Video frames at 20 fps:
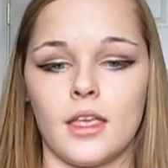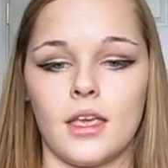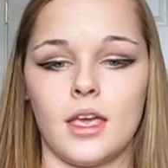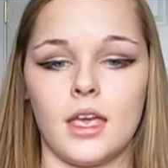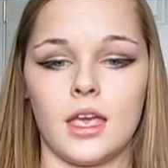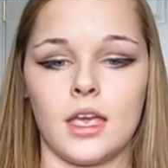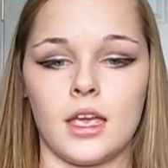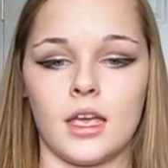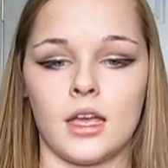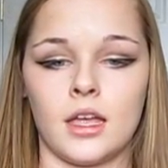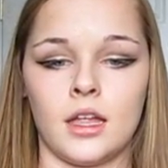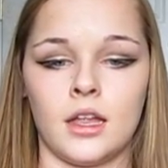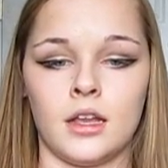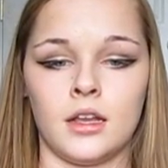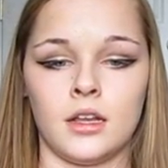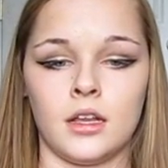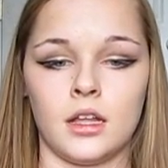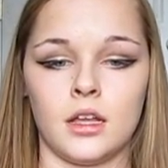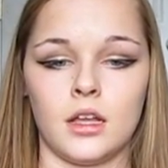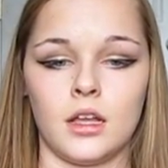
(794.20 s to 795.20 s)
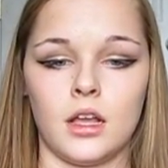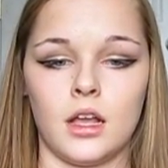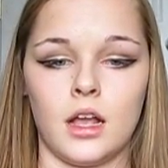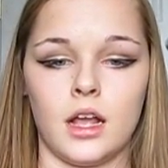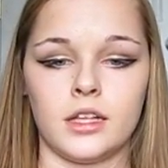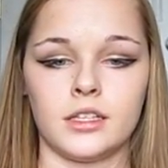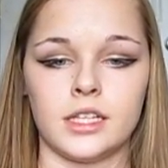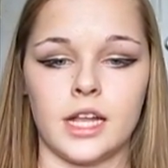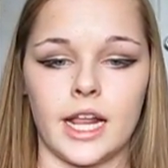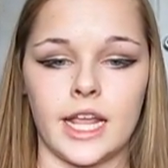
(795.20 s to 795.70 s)
And
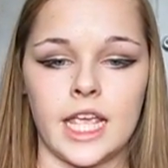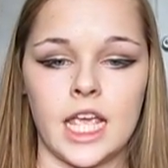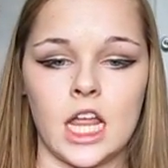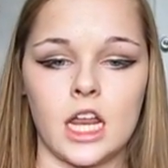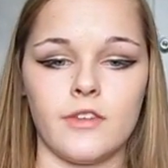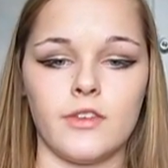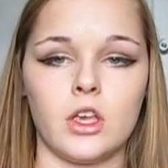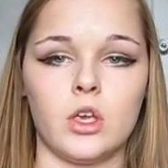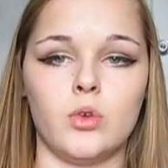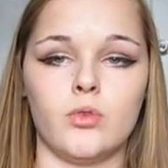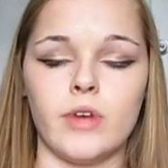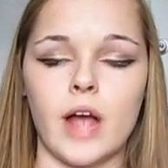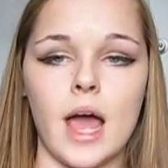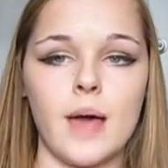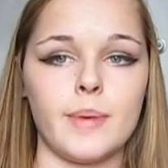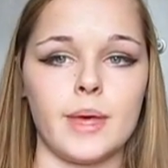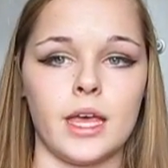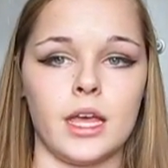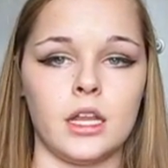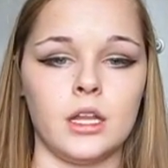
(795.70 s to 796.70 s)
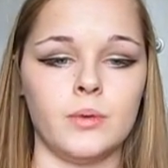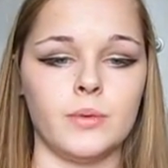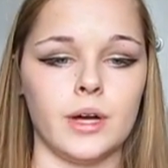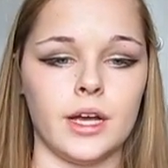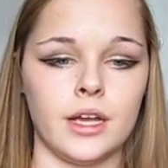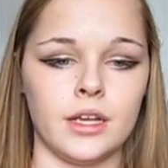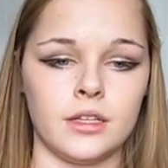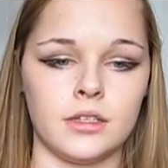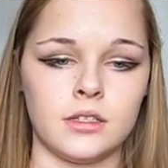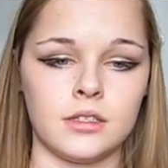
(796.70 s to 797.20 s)
I said, I can't even grab it
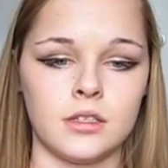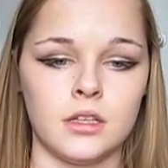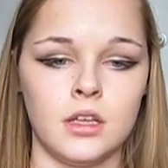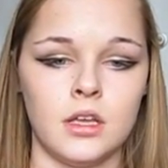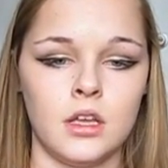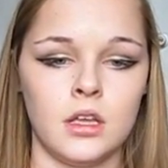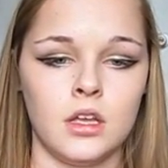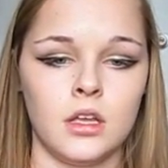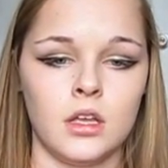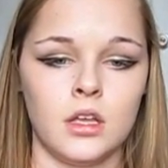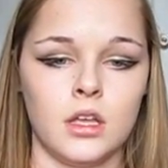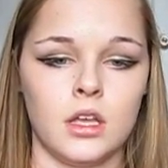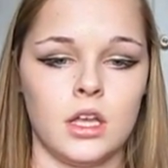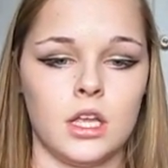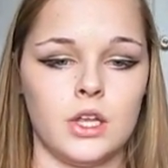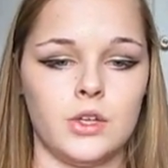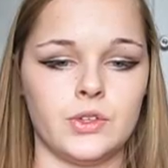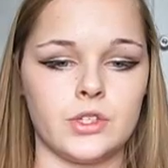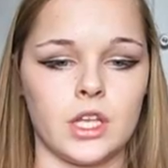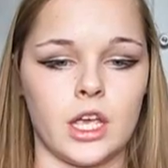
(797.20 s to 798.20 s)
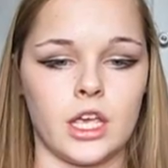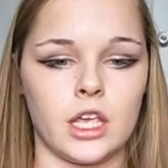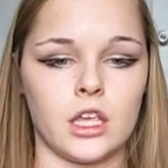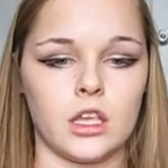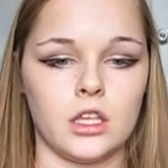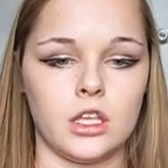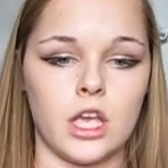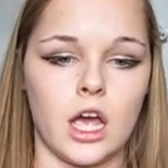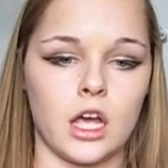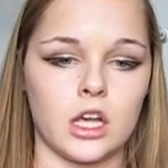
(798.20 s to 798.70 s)
anyways. And he was like,
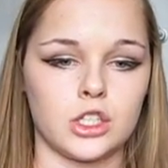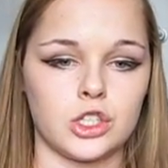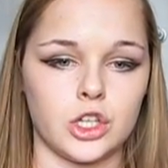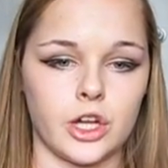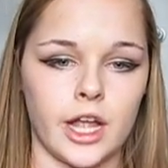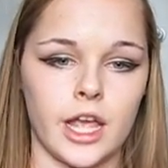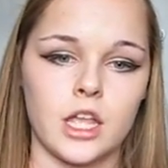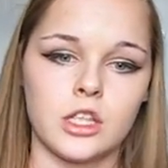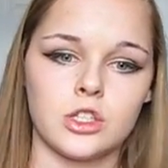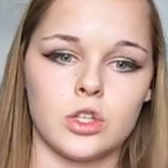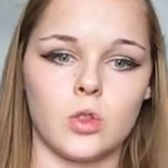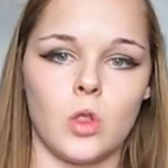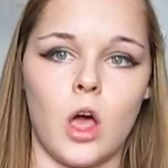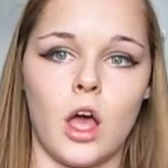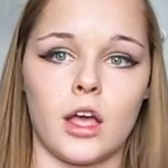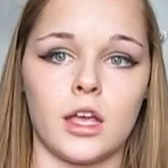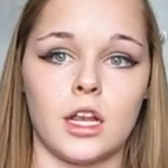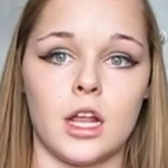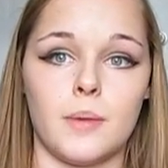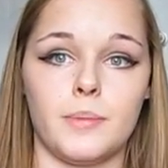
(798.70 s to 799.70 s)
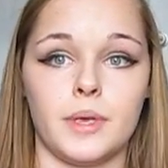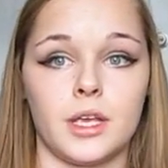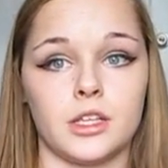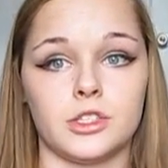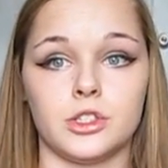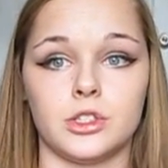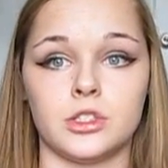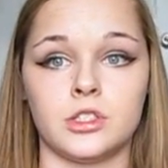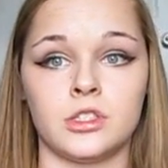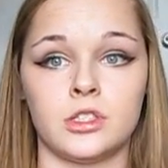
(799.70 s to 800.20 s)
yeah, because your hands are locking up because
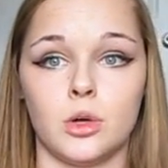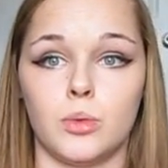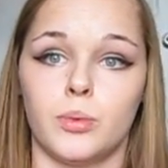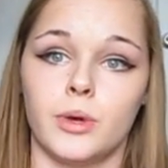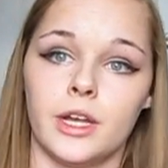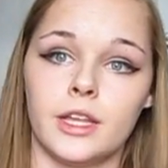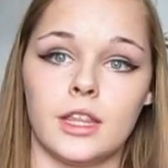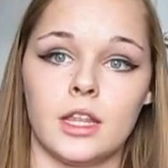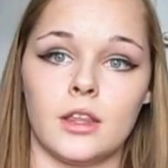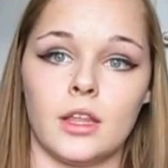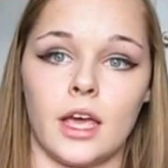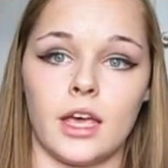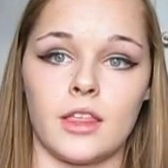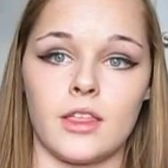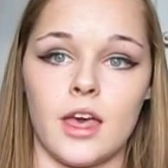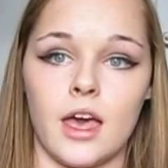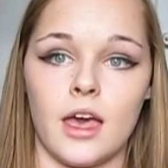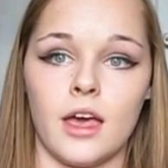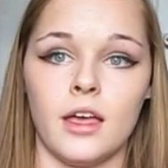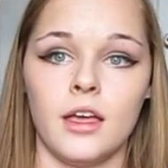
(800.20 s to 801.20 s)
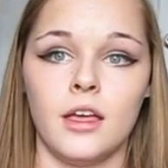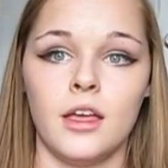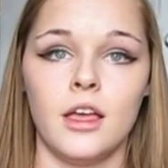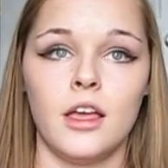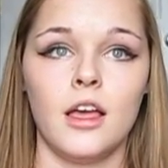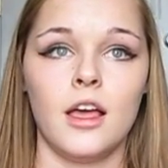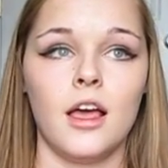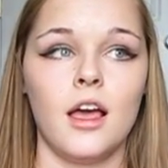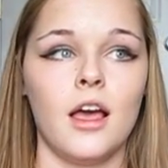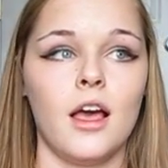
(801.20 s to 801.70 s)
you're still breathing like that.
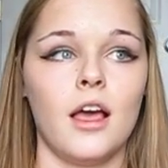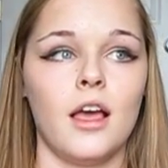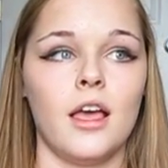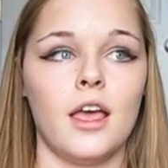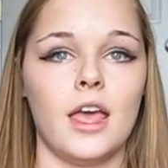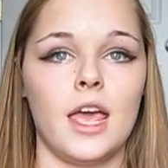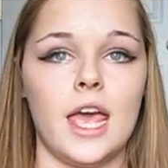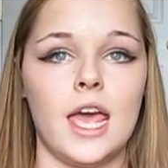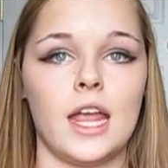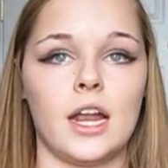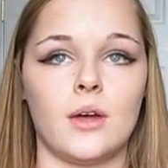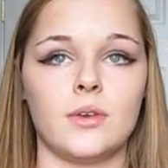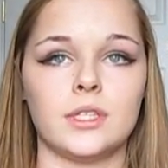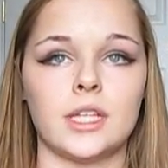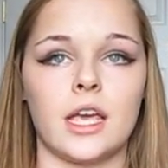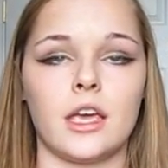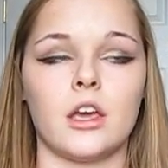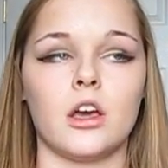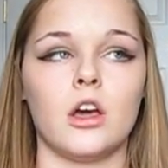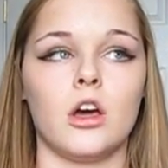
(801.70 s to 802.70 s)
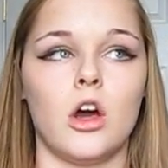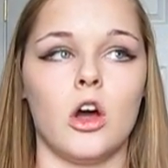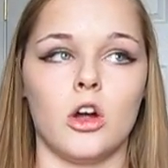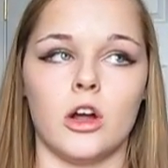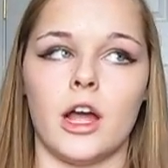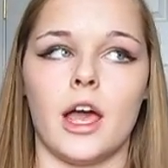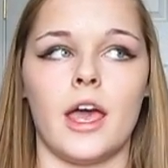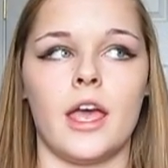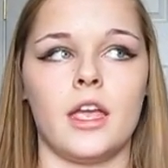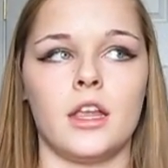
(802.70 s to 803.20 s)
And I was like,
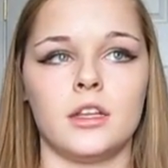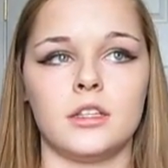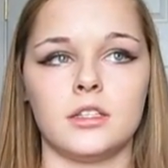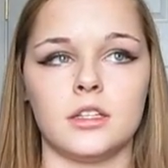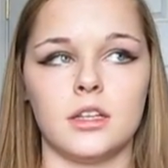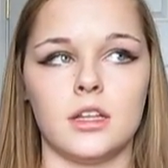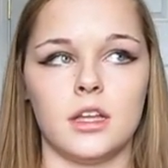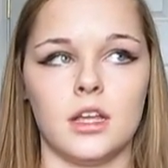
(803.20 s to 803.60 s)
alright.